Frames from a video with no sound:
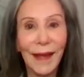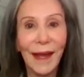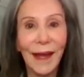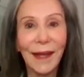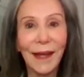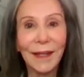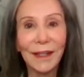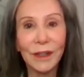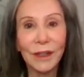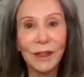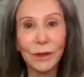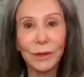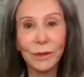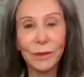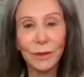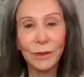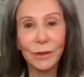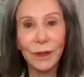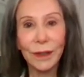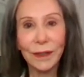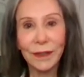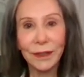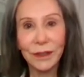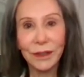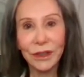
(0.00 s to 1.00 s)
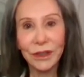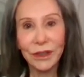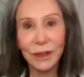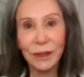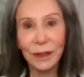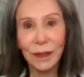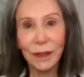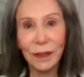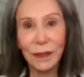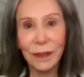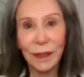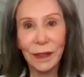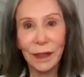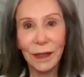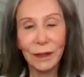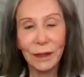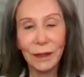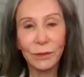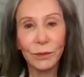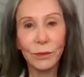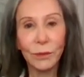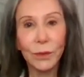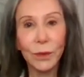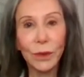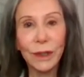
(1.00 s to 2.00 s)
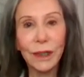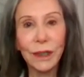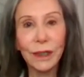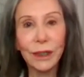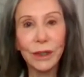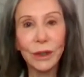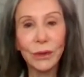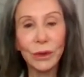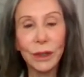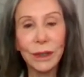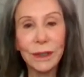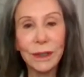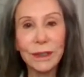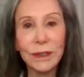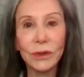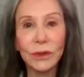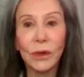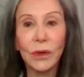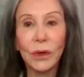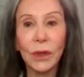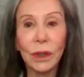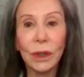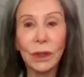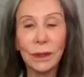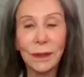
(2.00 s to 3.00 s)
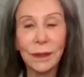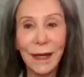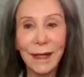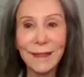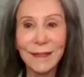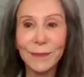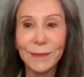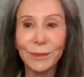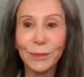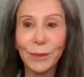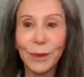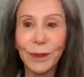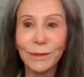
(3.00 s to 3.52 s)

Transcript: and your fridge at 40 degrees or less.